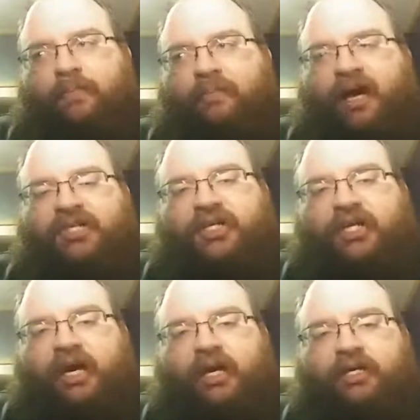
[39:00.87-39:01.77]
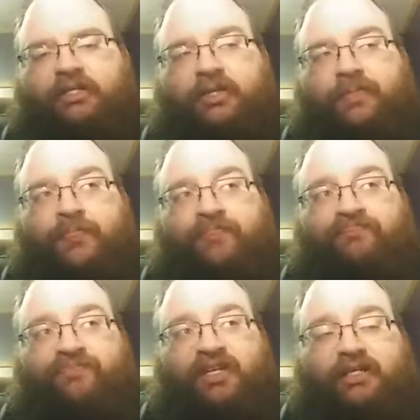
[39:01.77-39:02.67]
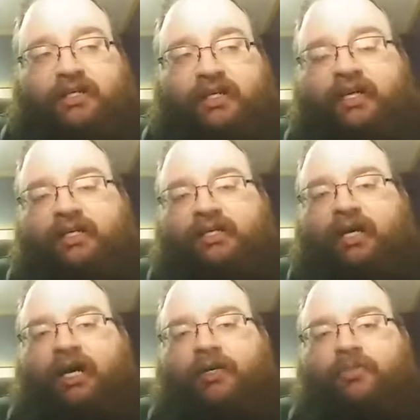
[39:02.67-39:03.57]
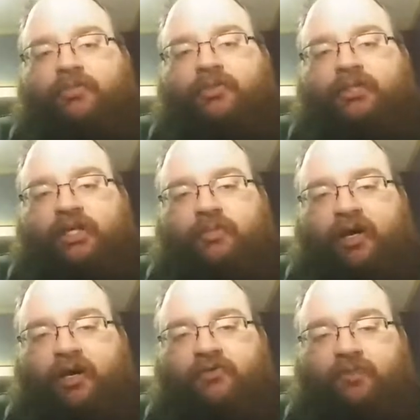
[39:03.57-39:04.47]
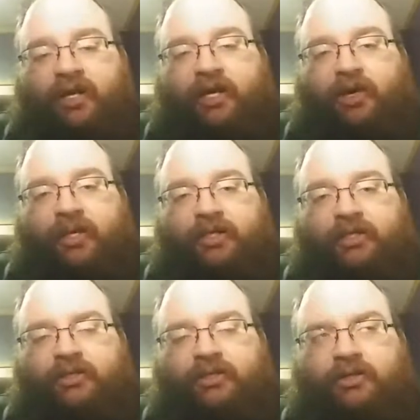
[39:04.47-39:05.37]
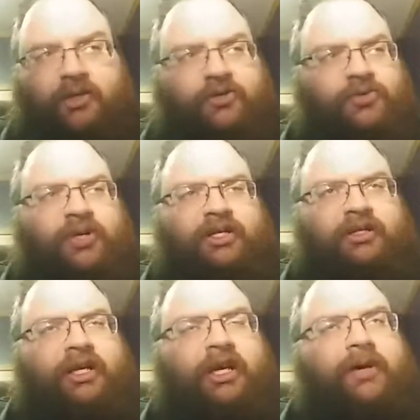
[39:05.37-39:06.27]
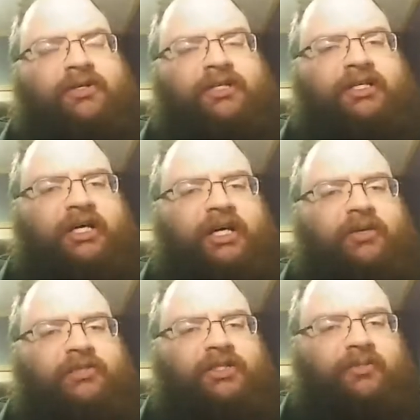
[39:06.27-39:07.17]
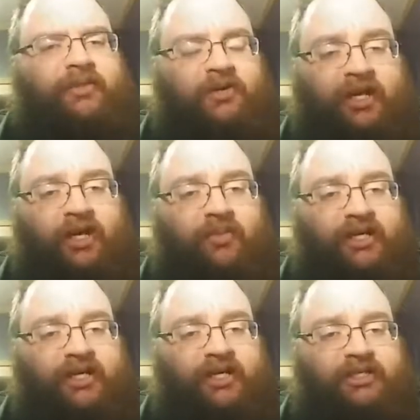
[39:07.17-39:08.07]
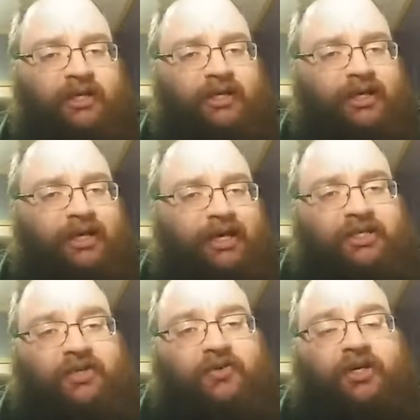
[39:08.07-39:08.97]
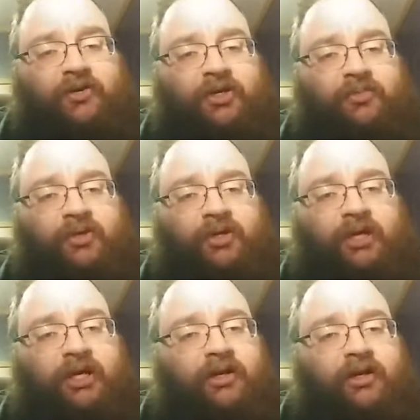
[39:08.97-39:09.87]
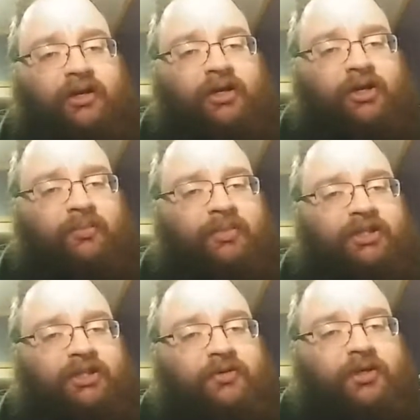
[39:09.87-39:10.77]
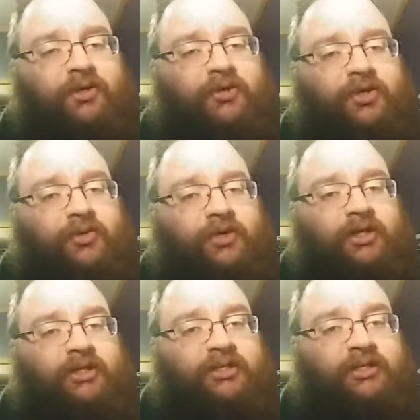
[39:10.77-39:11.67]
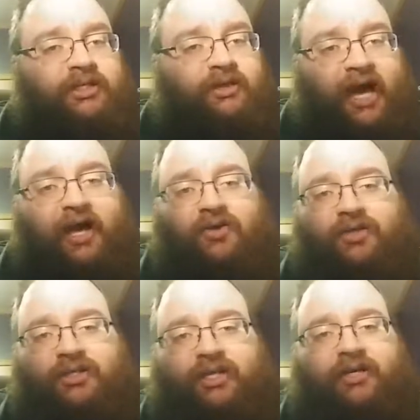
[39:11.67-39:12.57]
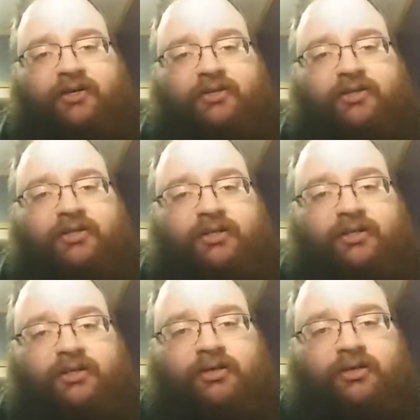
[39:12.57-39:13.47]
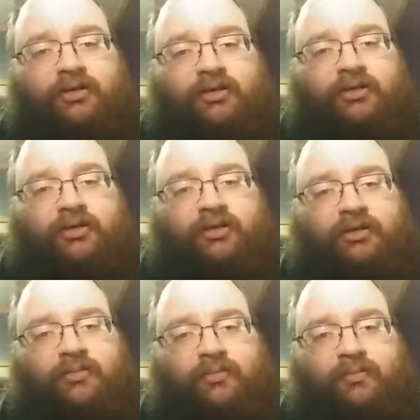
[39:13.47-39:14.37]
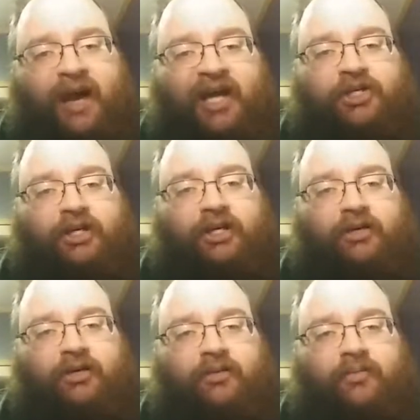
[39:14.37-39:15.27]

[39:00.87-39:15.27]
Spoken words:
Magic has 10 times the amount of player base. No, 20. Yeah, about 10 times the amount of player base as a Yu-Gi-Oh community, but the Yu-Gi-Oh community still outsells Magic.